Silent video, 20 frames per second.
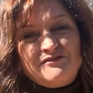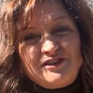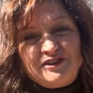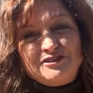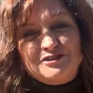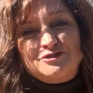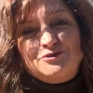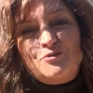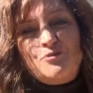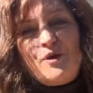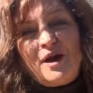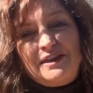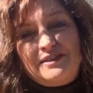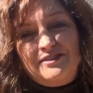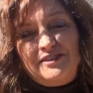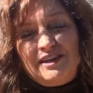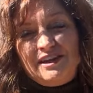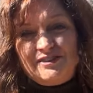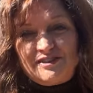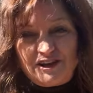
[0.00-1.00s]
there's one
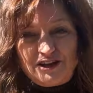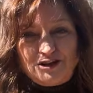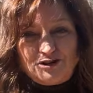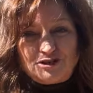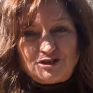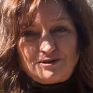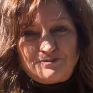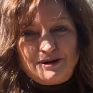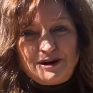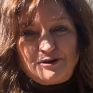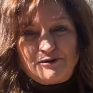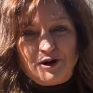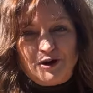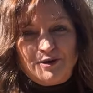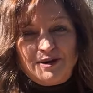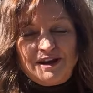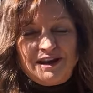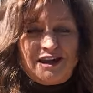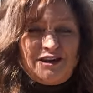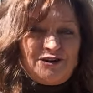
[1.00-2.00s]
thing that you should be
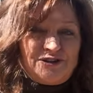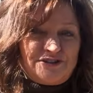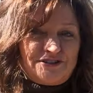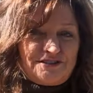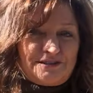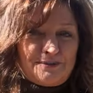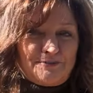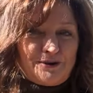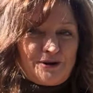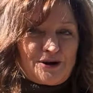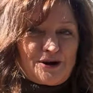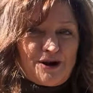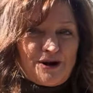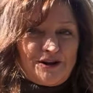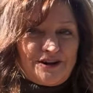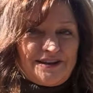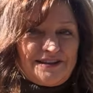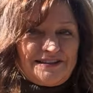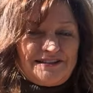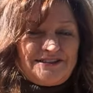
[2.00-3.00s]
growing in your summer
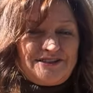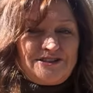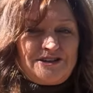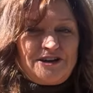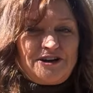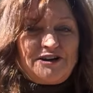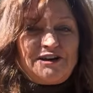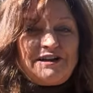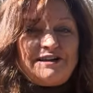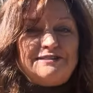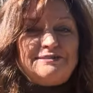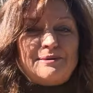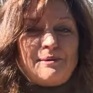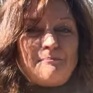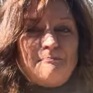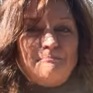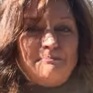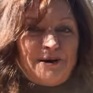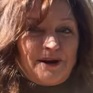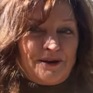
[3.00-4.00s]
garden this year, it's
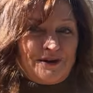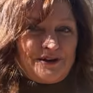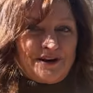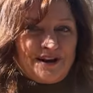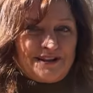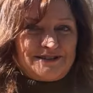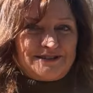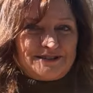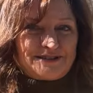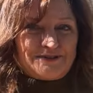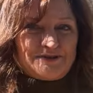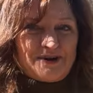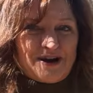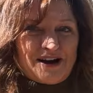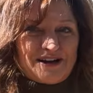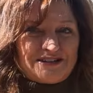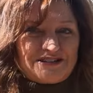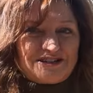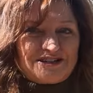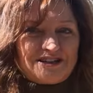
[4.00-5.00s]
butternut
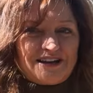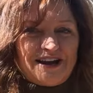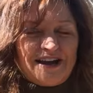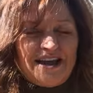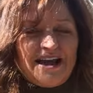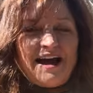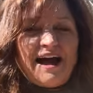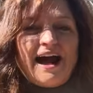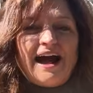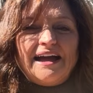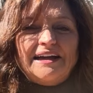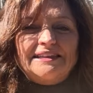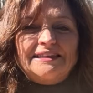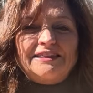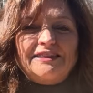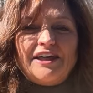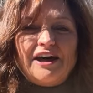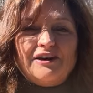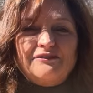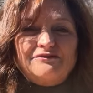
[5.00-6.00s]
squash. I
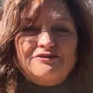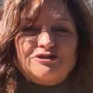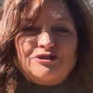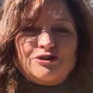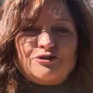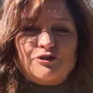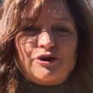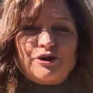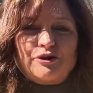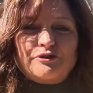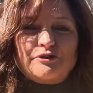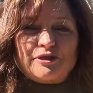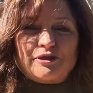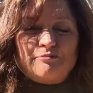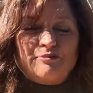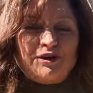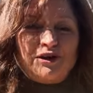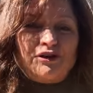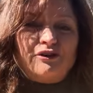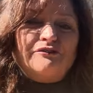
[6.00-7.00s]
love to grow the
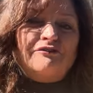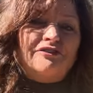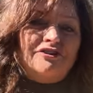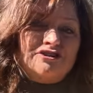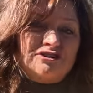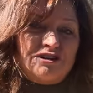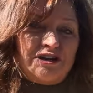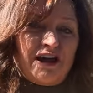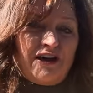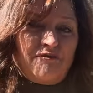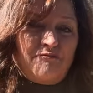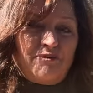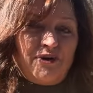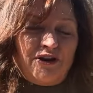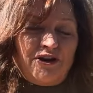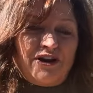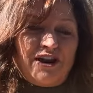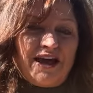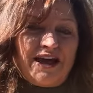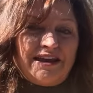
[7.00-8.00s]
bigger version of
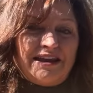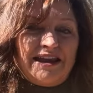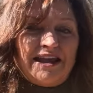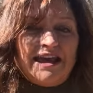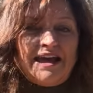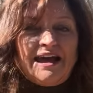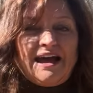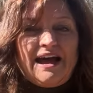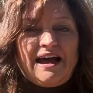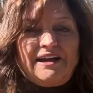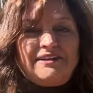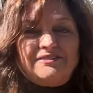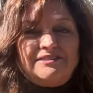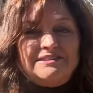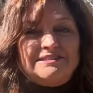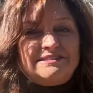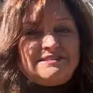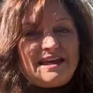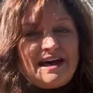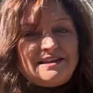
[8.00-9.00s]
butternut, and
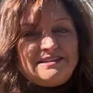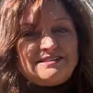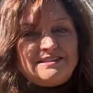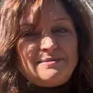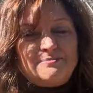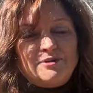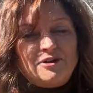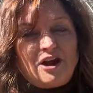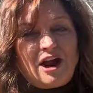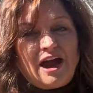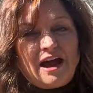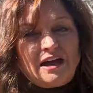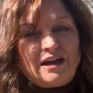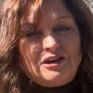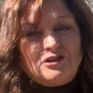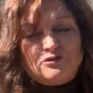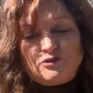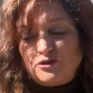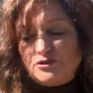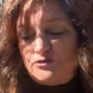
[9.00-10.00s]
this last summer I
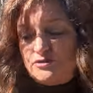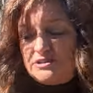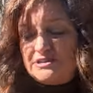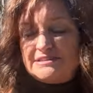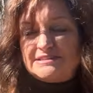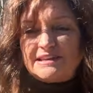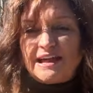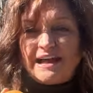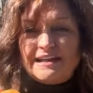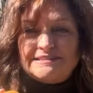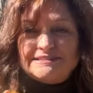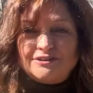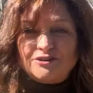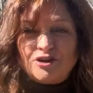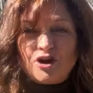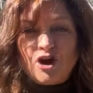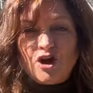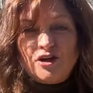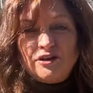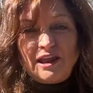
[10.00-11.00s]
grew, these guys are
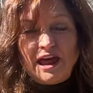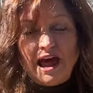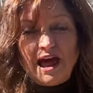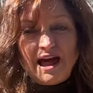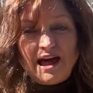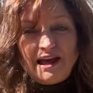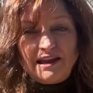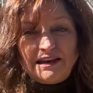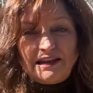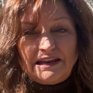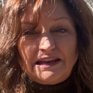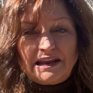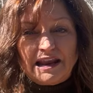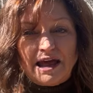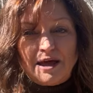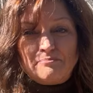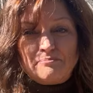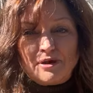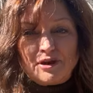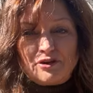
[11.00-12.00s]
called honey
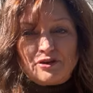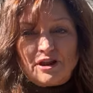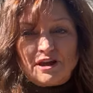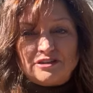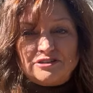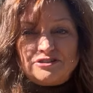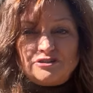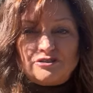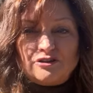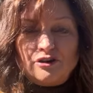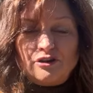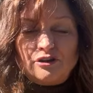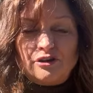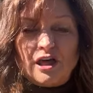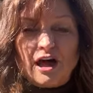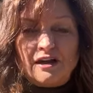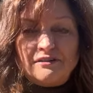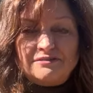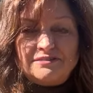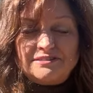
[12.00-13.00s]
nut butternut, so they're a
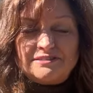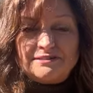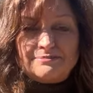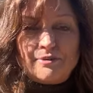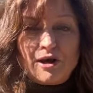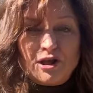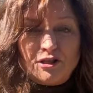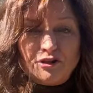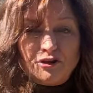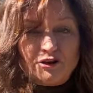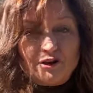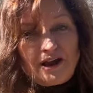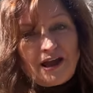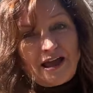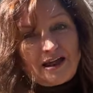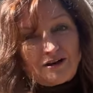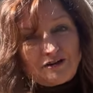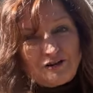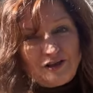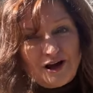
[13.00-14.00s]
lot smaller
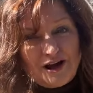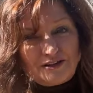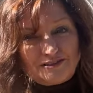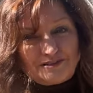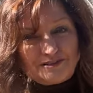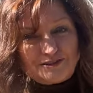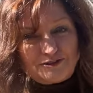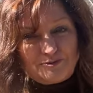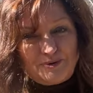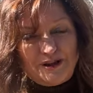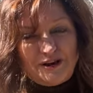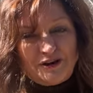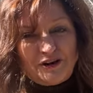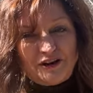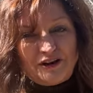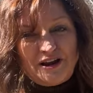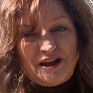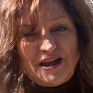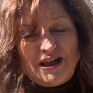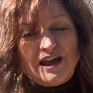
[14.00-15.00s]
and a lot
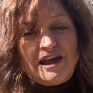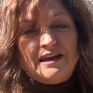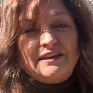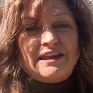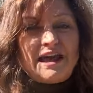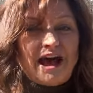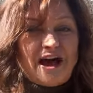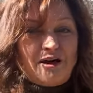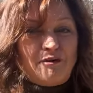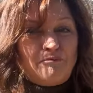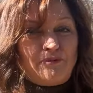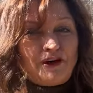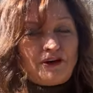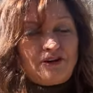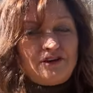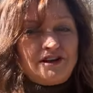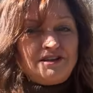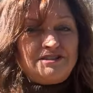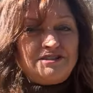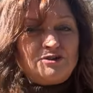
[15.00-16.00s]
sweeter. Now,
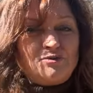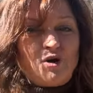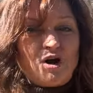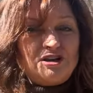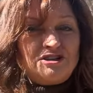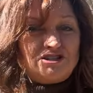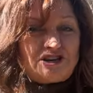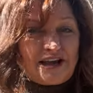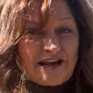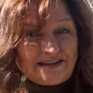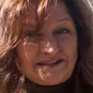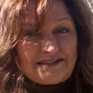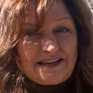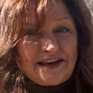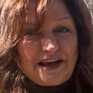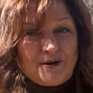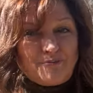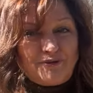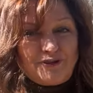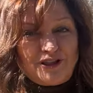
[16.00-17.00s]
butternut squash can
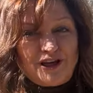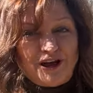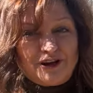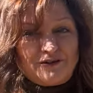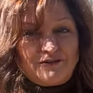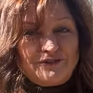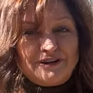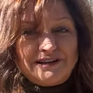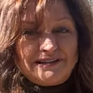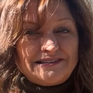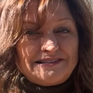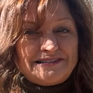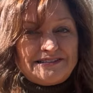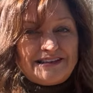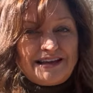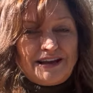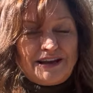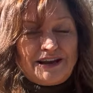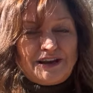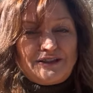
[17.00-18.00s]
take up a lot of real
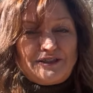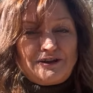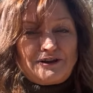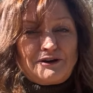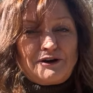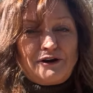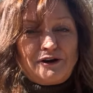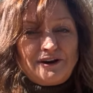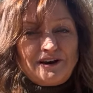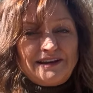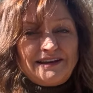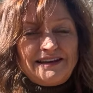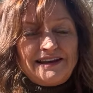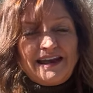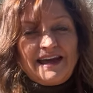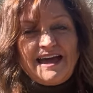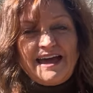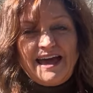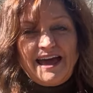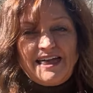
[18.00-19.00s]
estate in the garden,
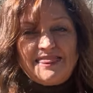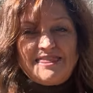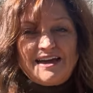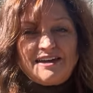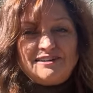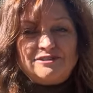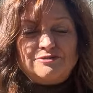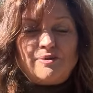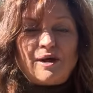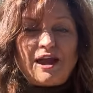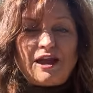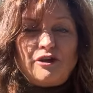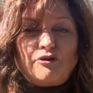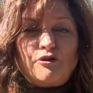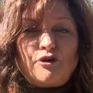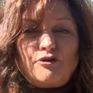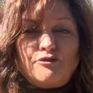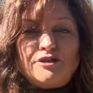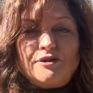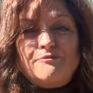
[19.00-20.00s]
and that's why I
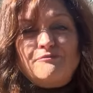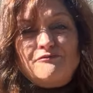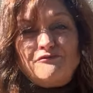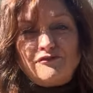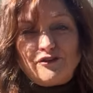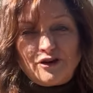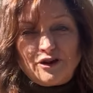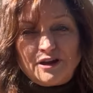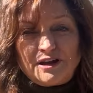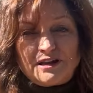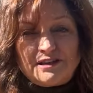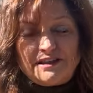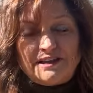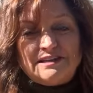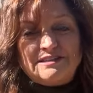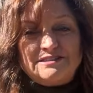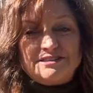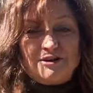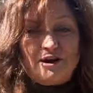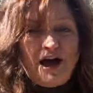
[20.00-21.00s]
grow them
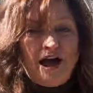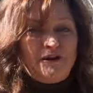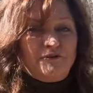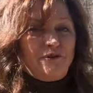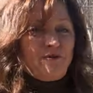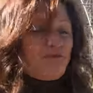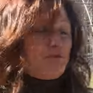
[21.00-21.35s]
vertically. So I will